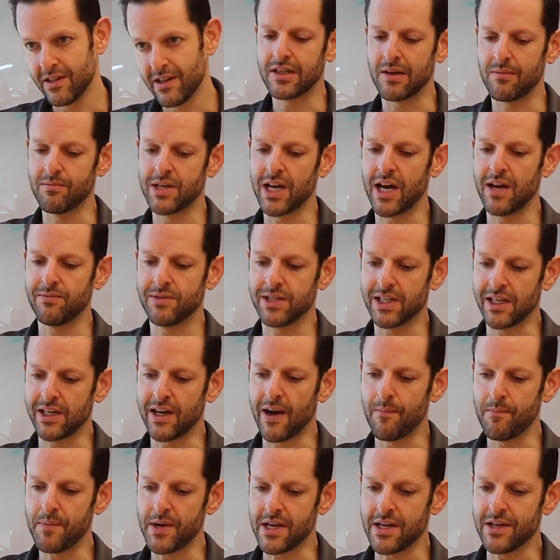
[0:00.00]
Sometimes in
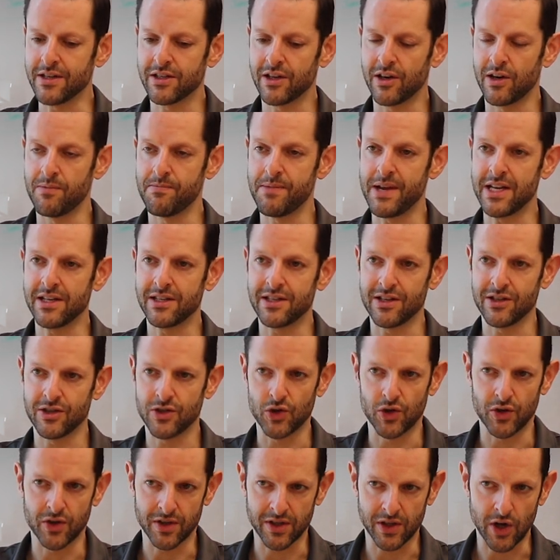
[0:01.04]
companies that are based in
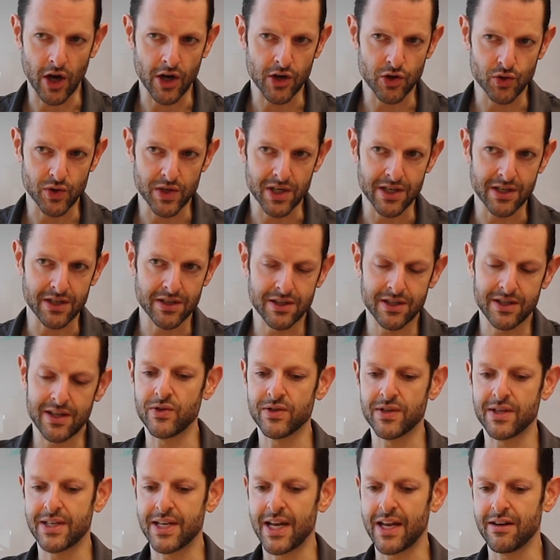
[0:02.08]
certain countries,
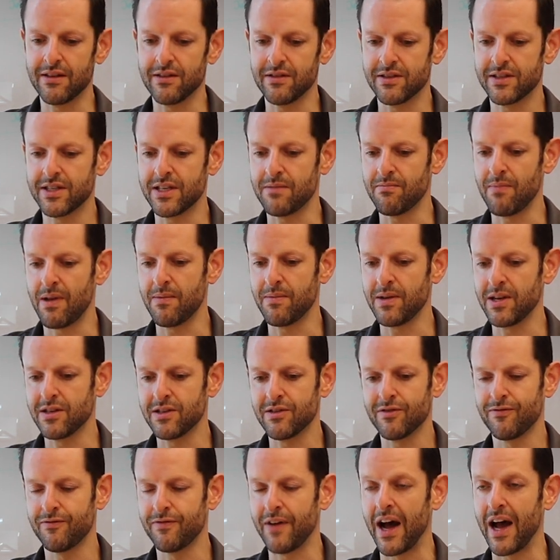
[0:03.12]
there's a tendency maybe
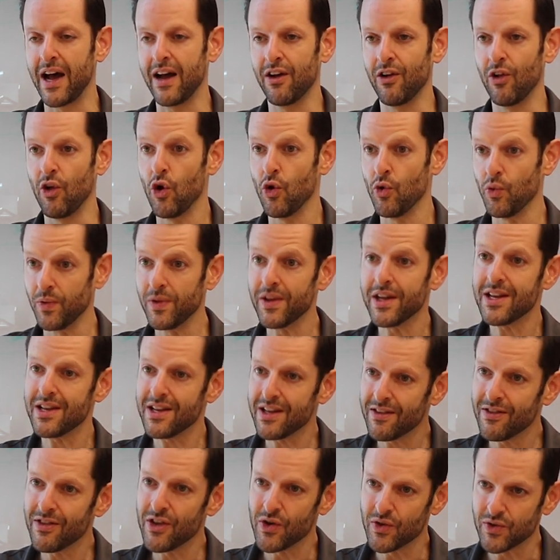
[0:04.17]
to file only
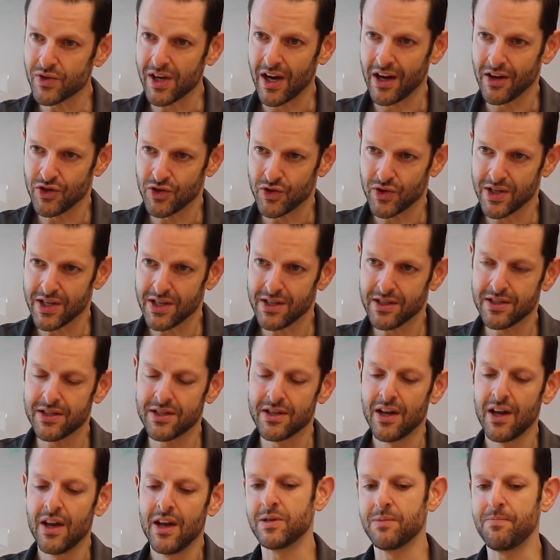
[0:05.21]
in those
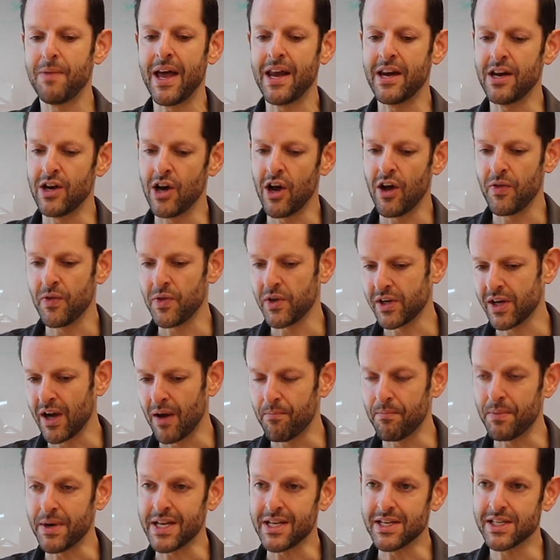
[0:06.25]
countries, dependent on the
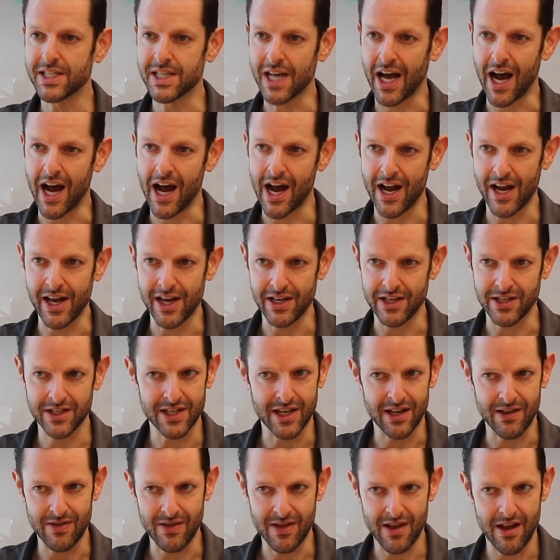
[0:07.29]
company size
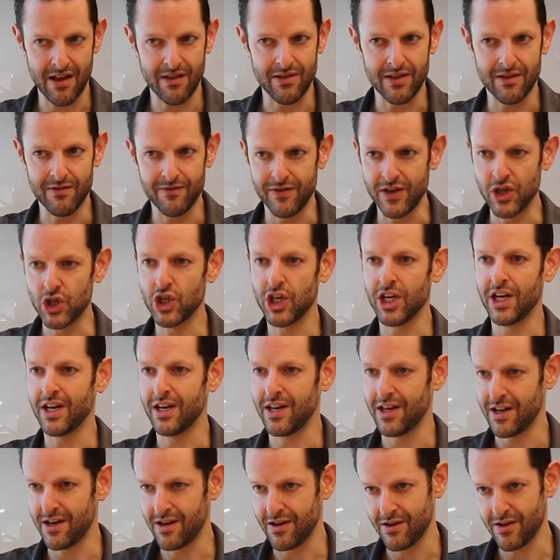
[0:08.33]
and, and the
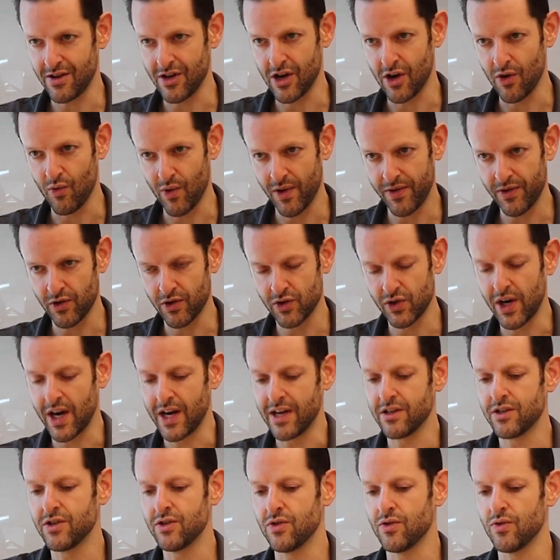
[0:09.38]
vision and, you know, what they're
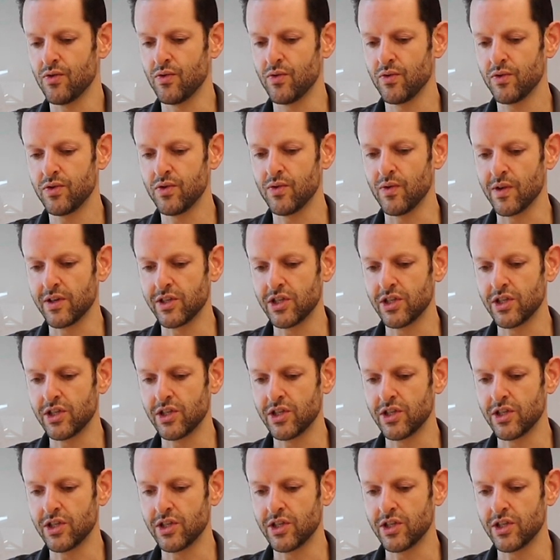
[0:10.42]
trying to, to